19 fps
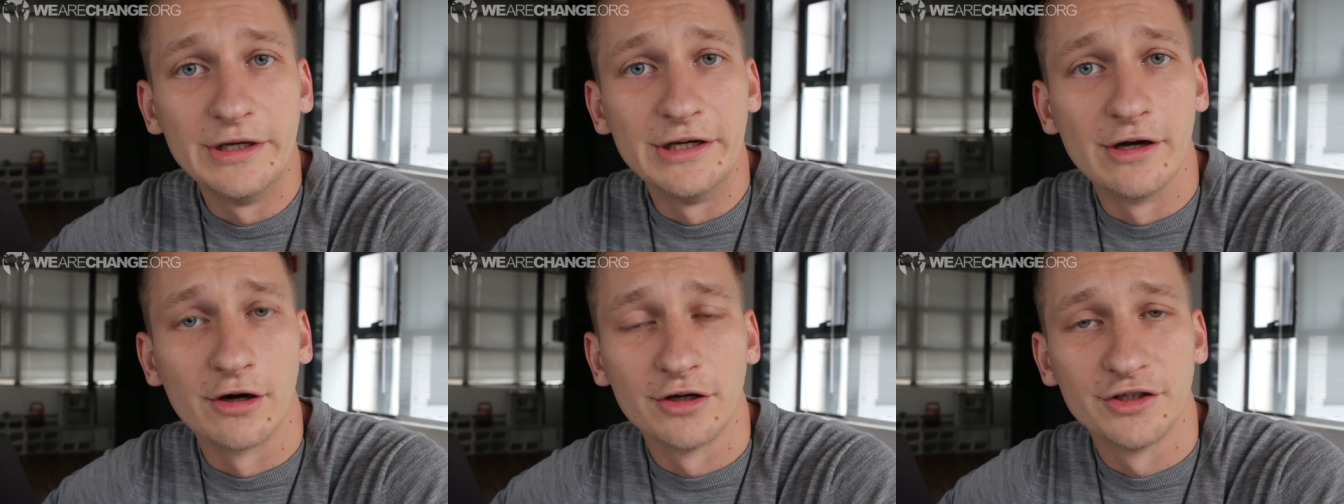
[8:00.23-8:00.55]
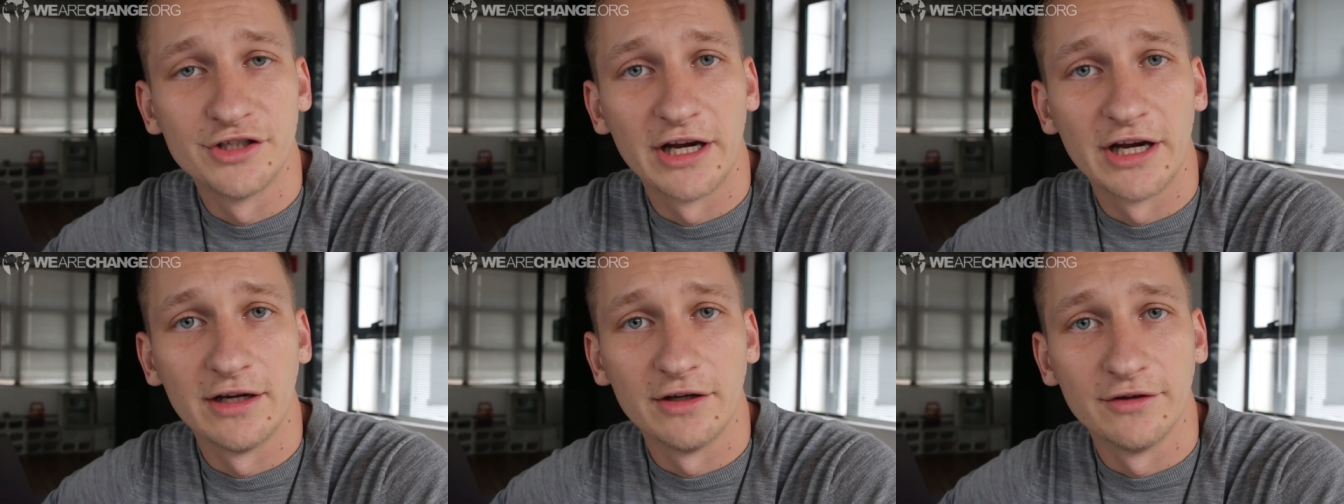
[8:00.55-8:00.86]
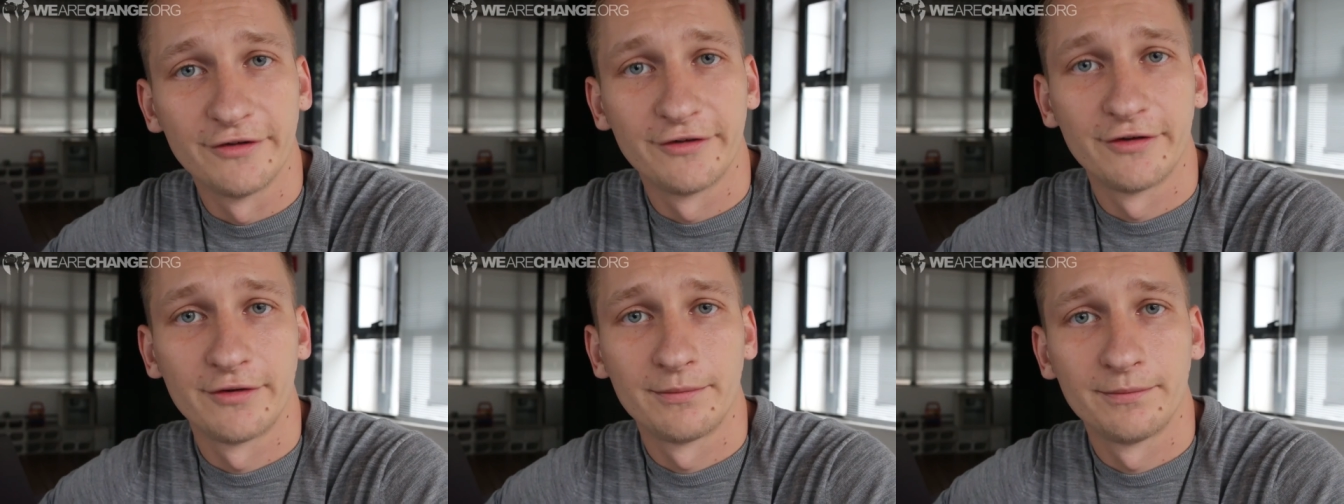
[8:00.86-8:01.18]
We Are
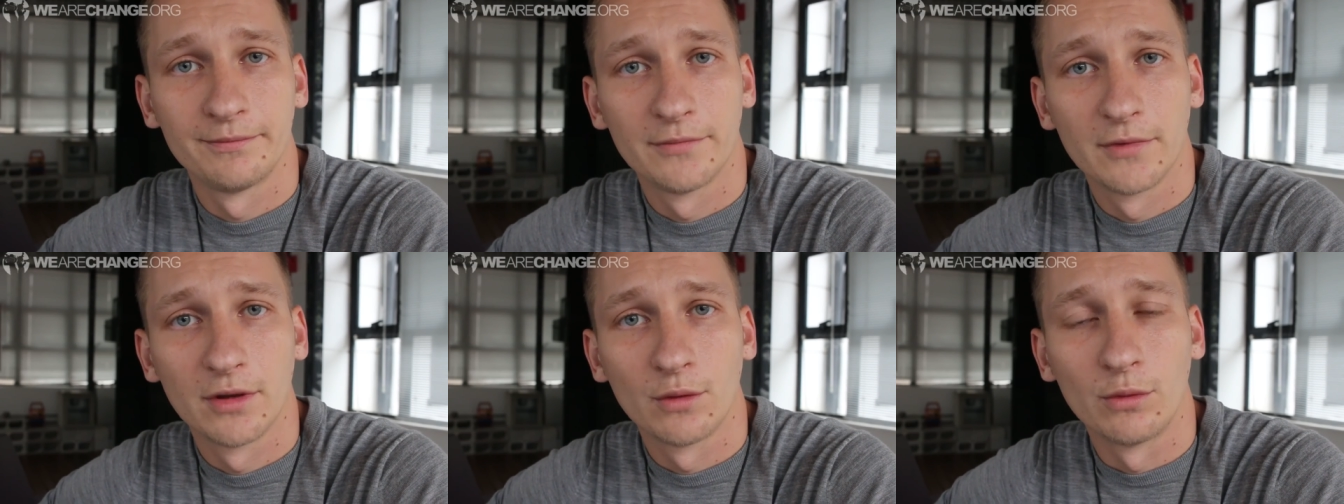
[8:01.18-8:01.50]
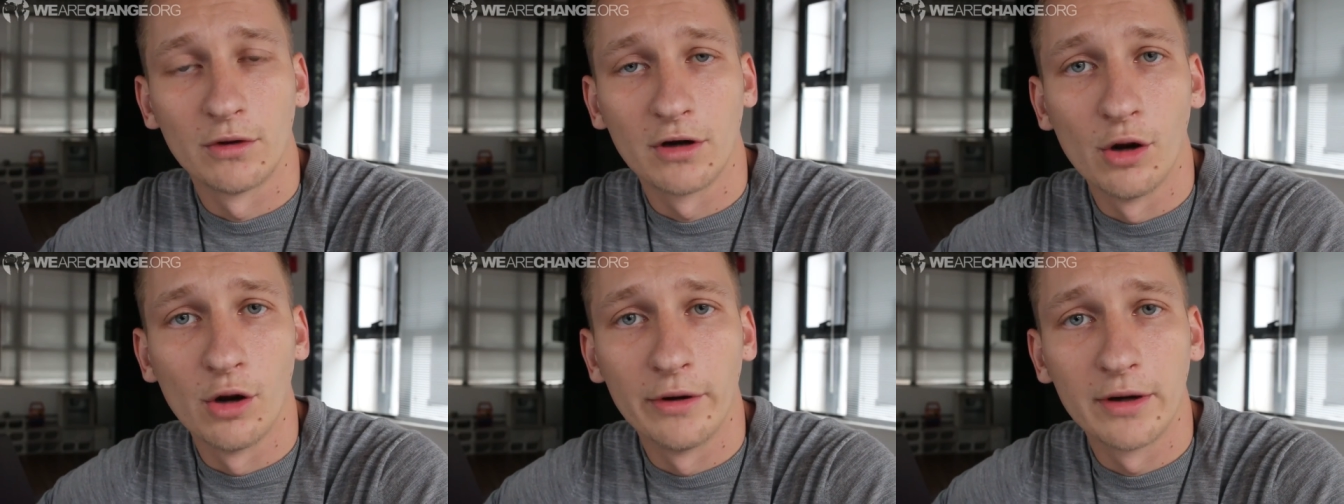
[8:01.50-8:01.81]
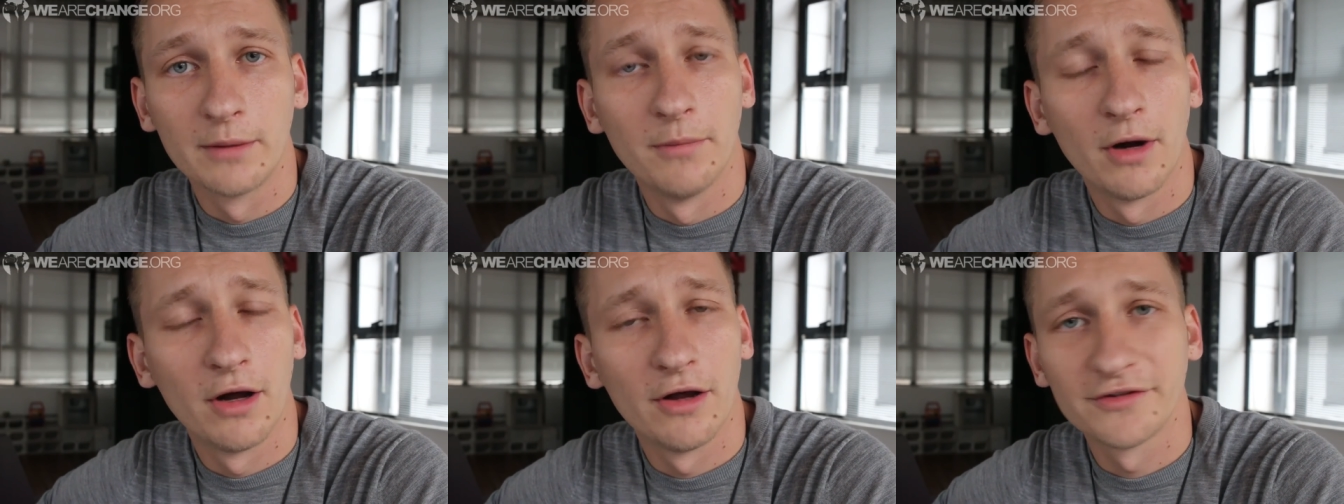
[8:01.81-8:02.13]
Change. We're
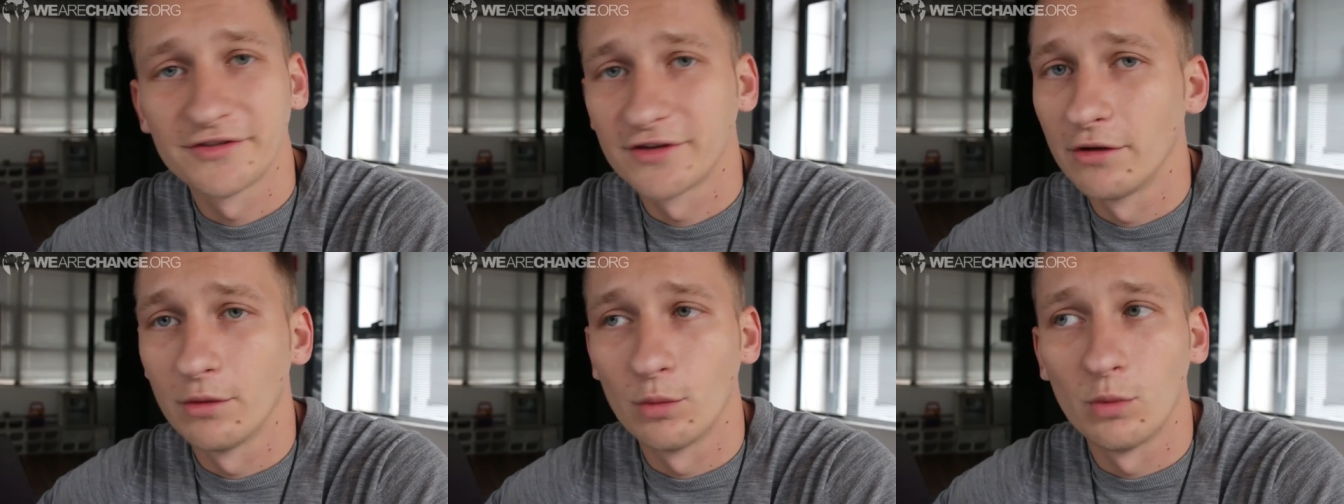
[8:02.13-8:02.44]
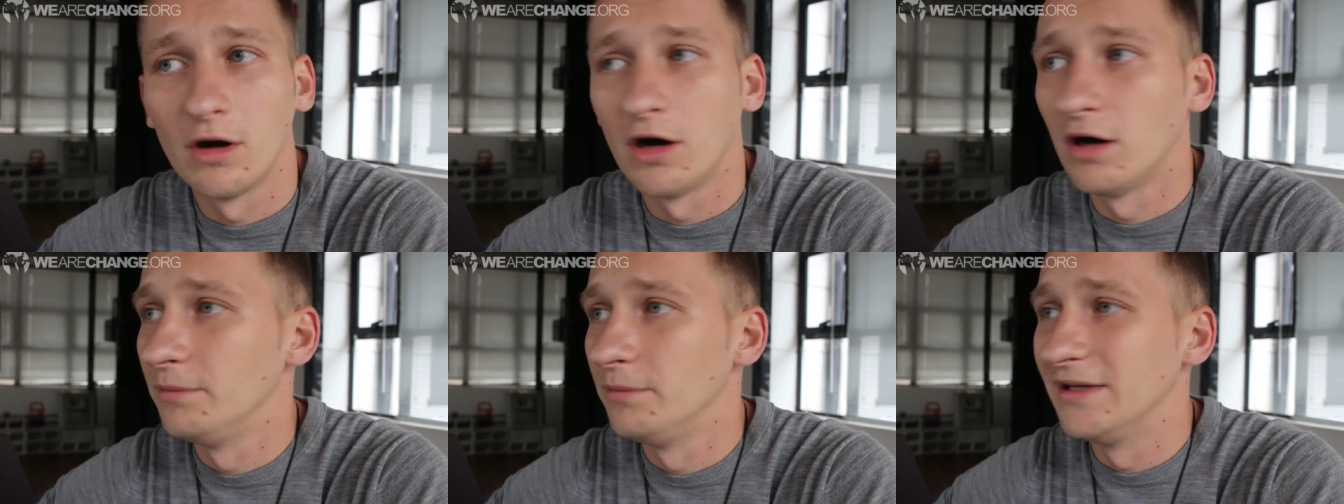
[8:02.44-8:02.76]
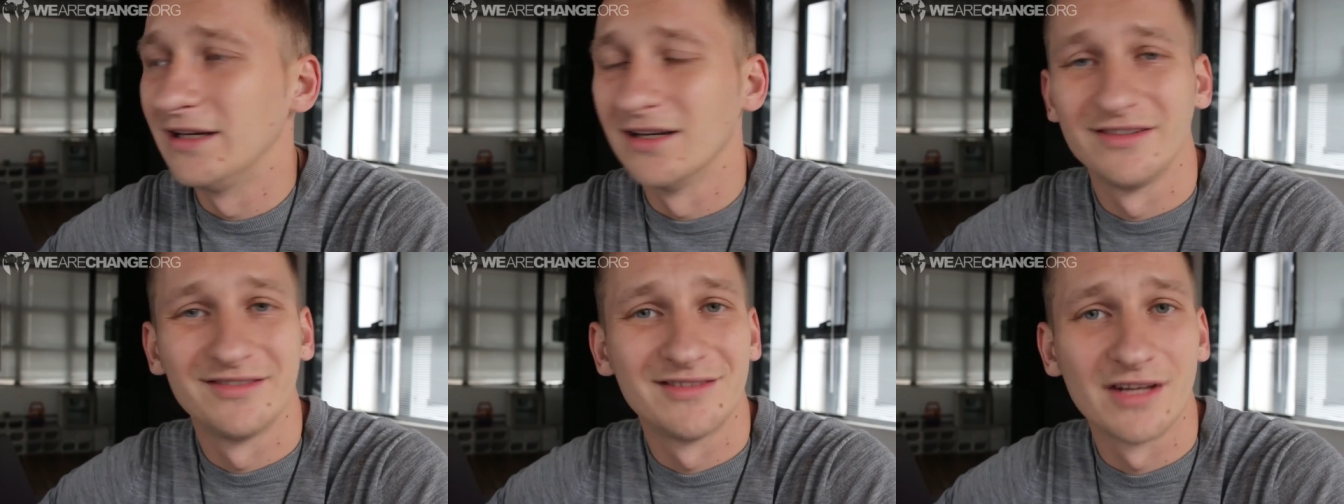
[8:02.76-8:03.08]
going balls to the wall
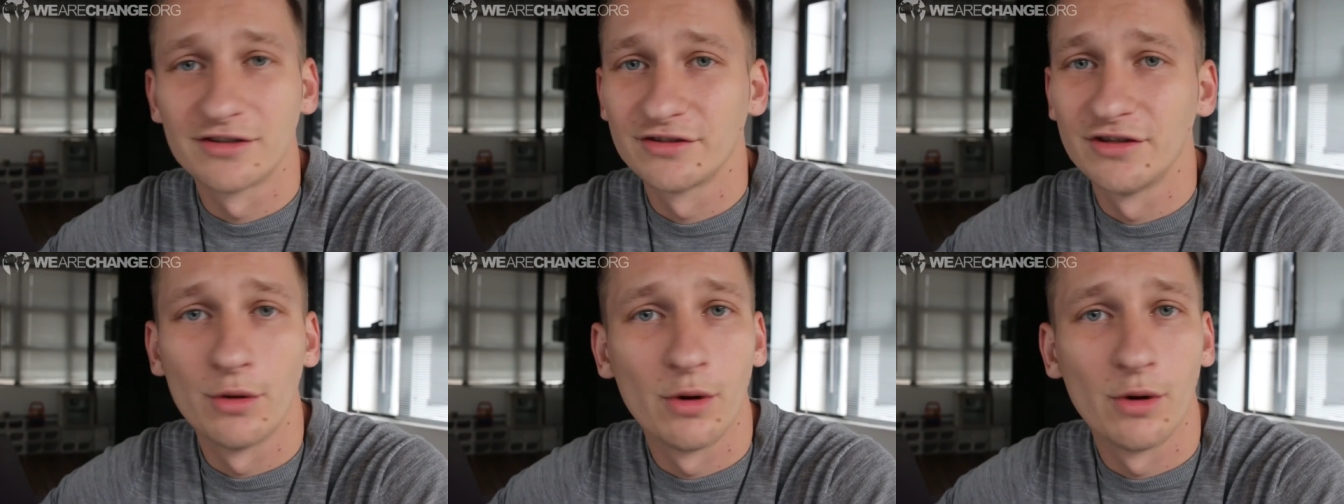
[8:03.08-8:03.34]
because there's